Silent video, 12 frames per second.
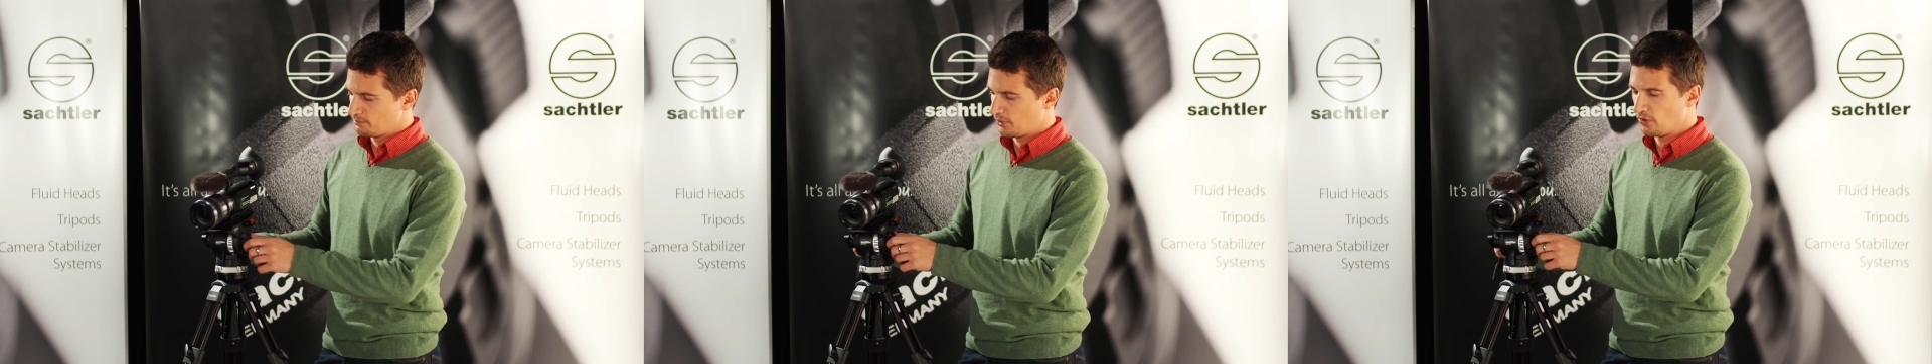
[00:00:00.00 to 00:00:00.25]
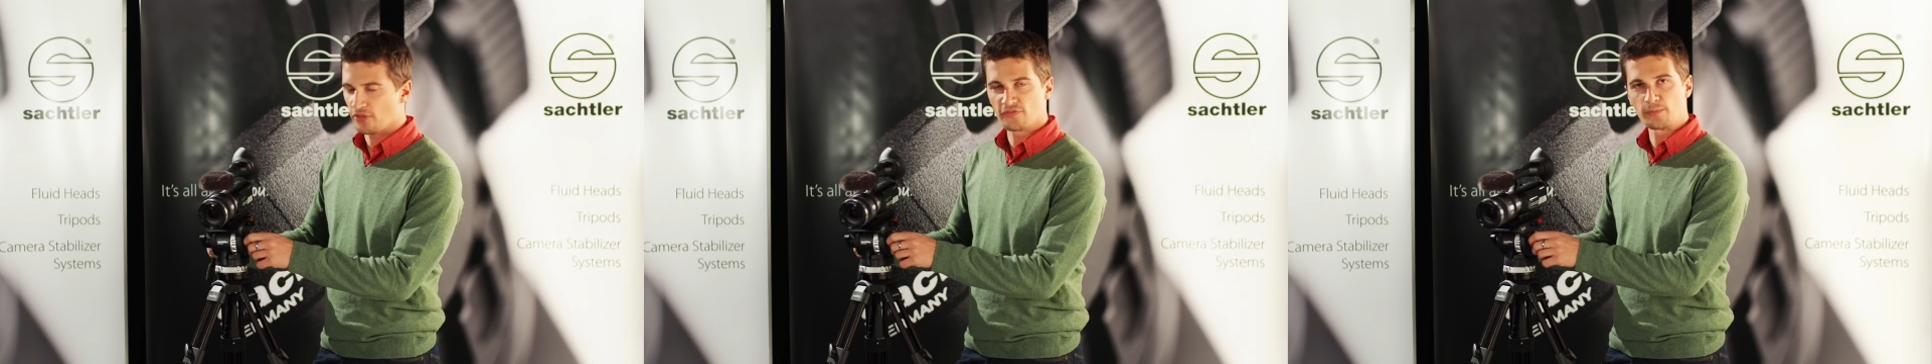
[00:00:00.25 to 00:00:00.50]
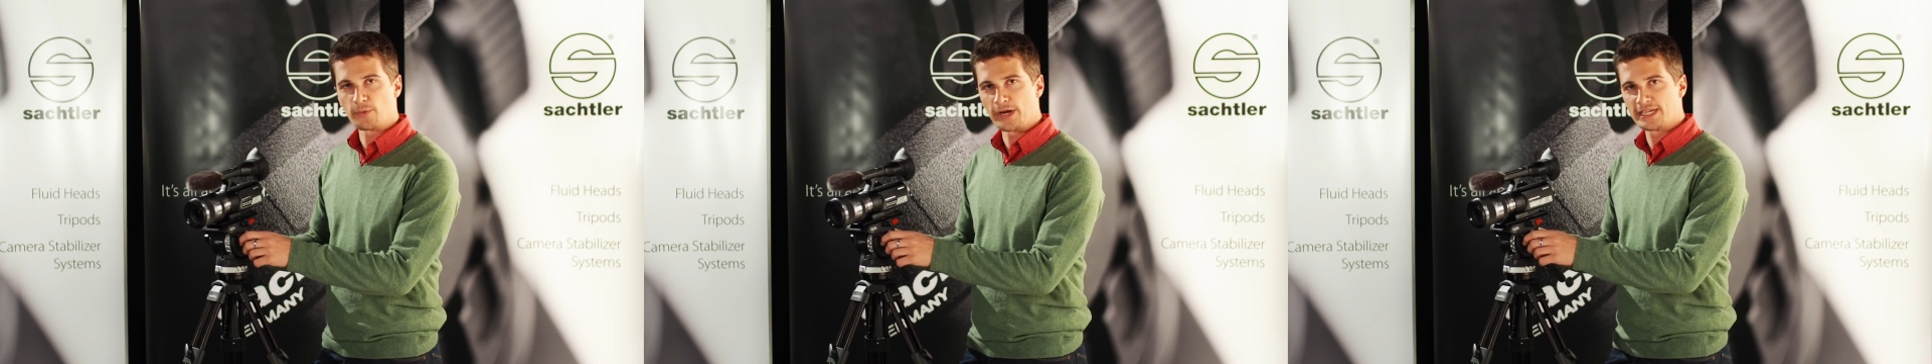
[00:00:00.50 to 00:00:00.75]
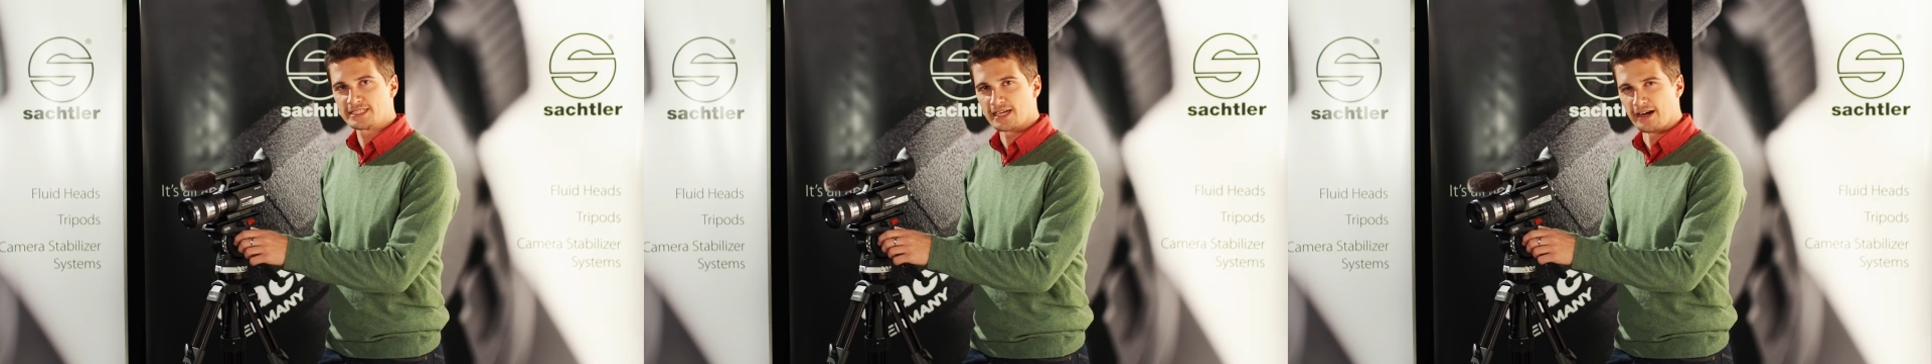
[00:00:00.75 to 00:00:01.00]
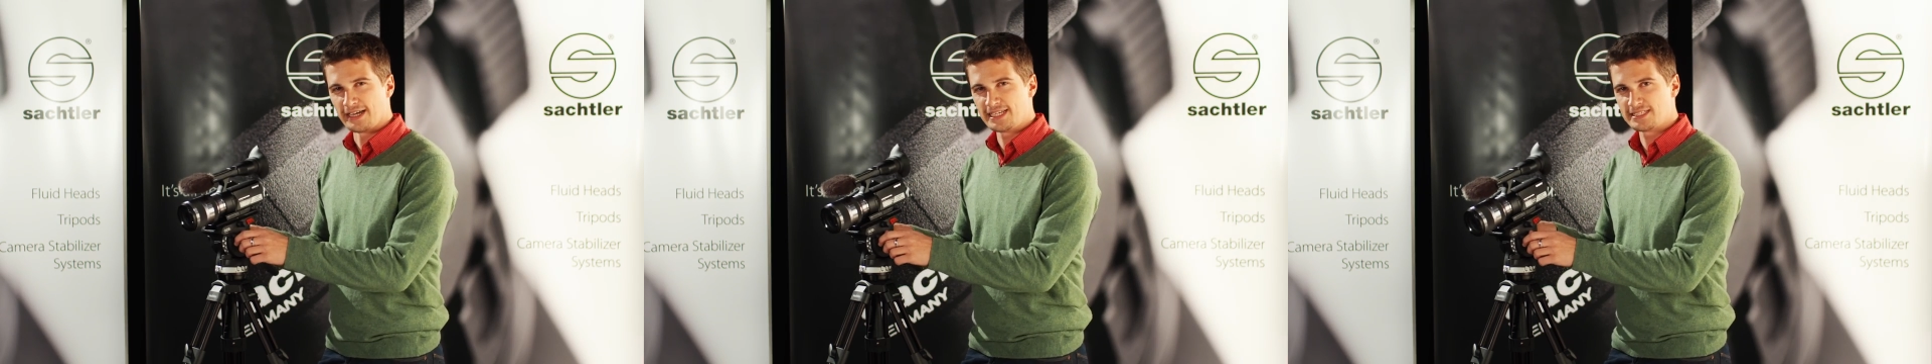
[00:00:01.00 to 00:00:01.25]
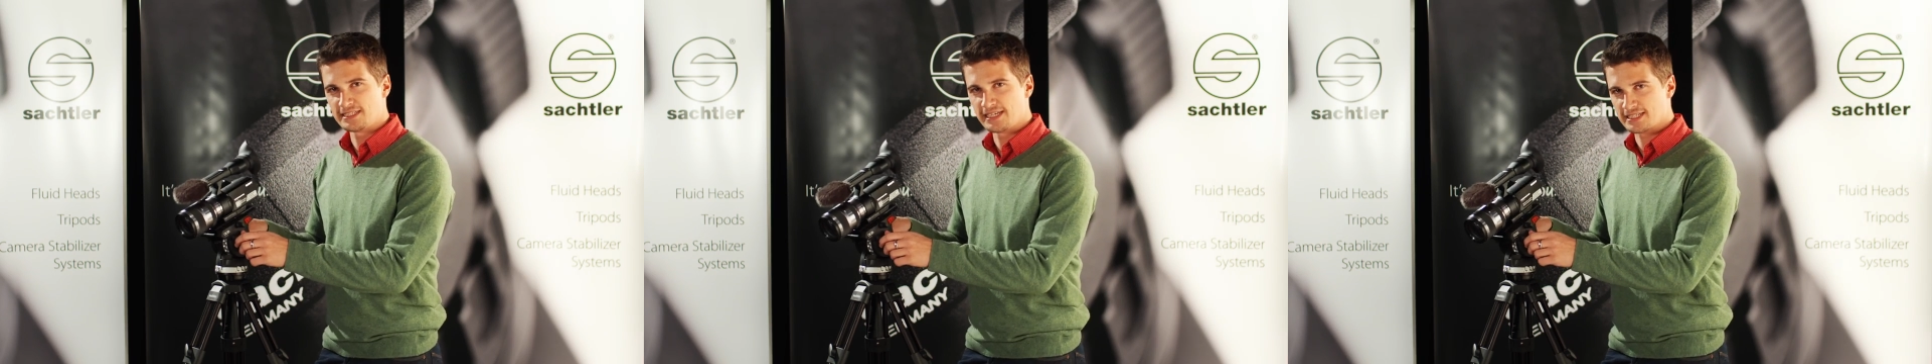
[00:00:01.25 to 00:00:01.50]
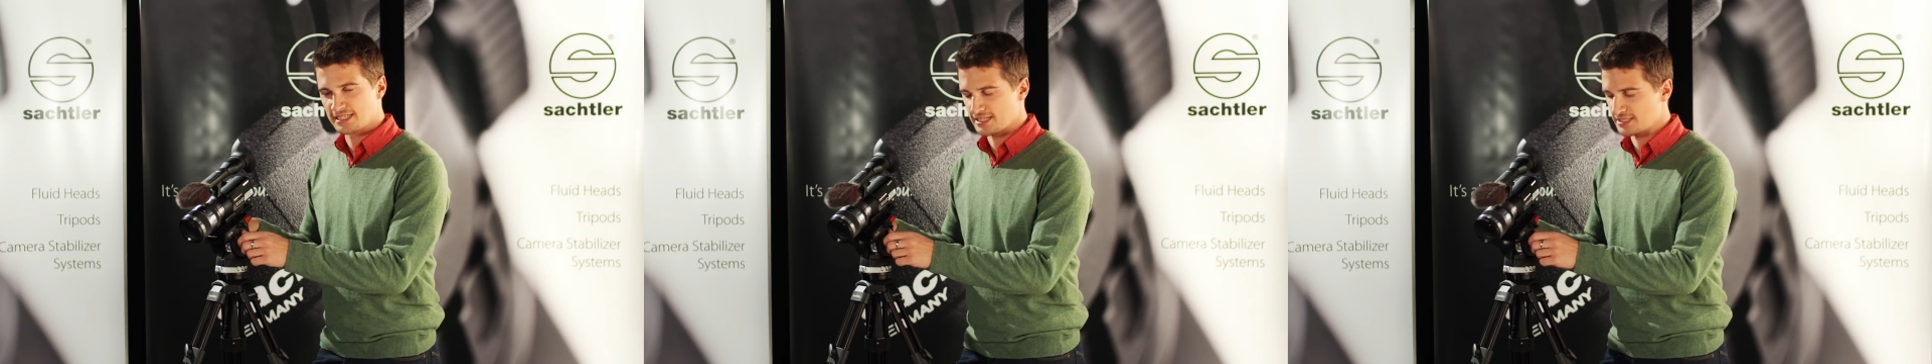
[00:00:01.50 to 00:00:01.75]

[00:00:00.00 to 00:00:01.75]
Both of the brakes are easily